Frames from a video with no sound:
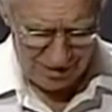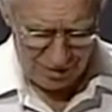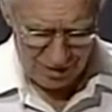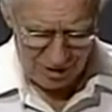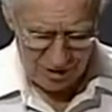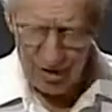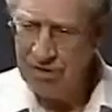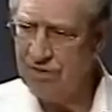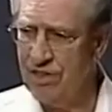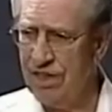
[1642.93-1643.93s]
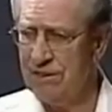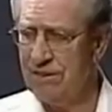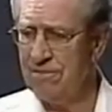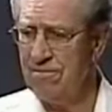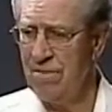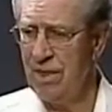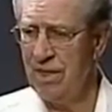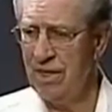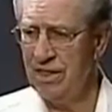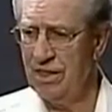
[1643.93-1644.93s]
So it all fits,
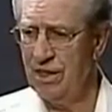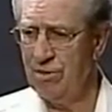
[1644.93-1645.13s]
that they